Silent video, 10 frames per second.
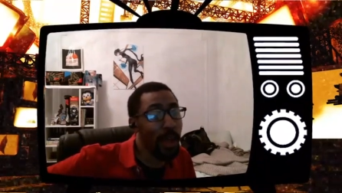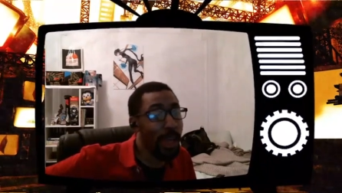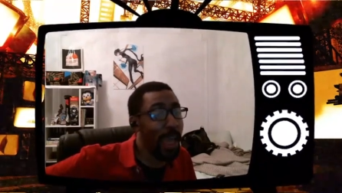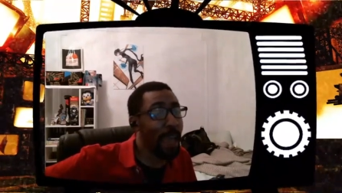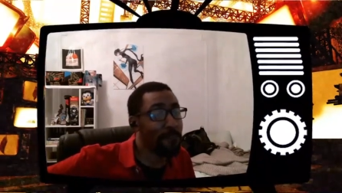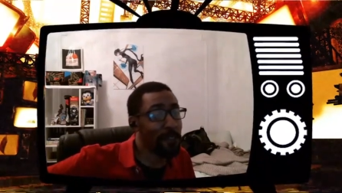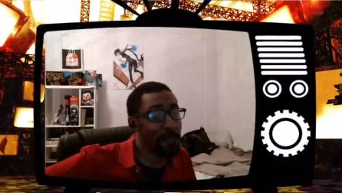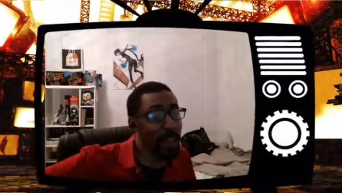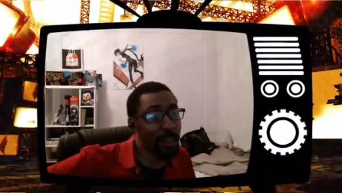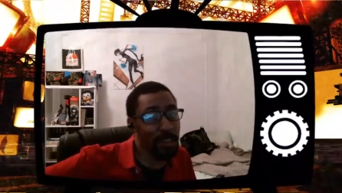I have to
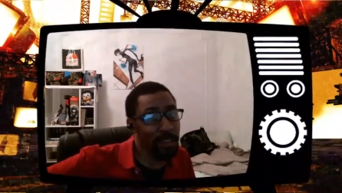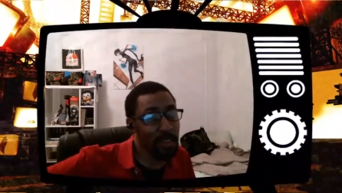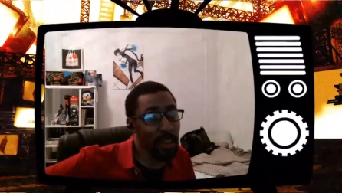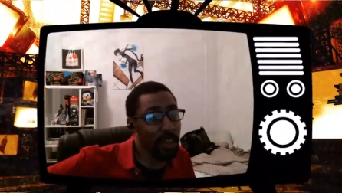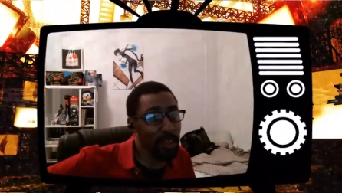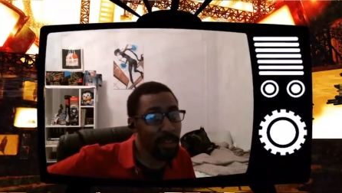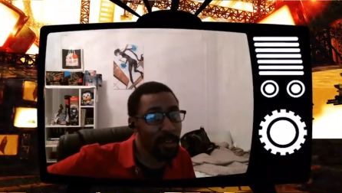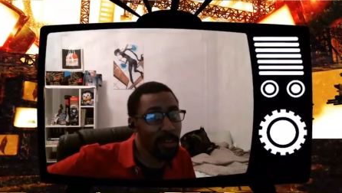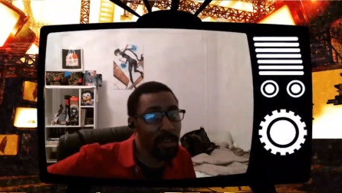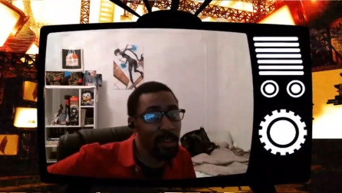thank because like
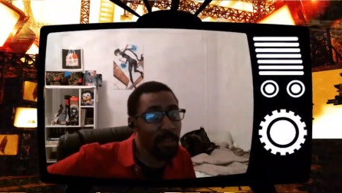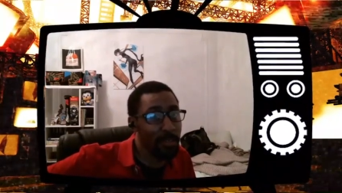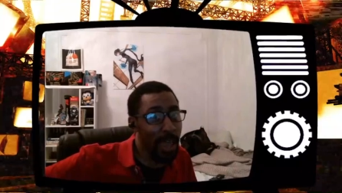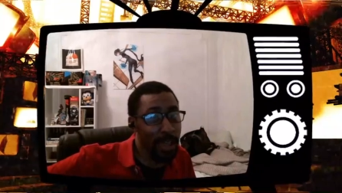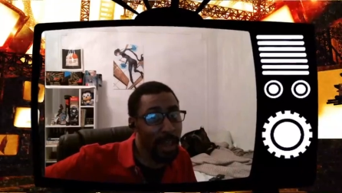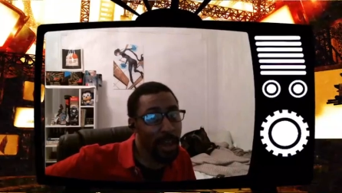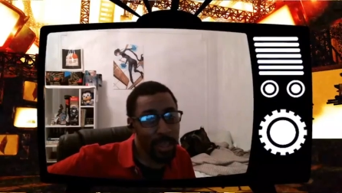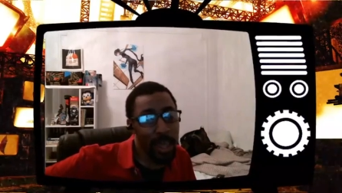that kind of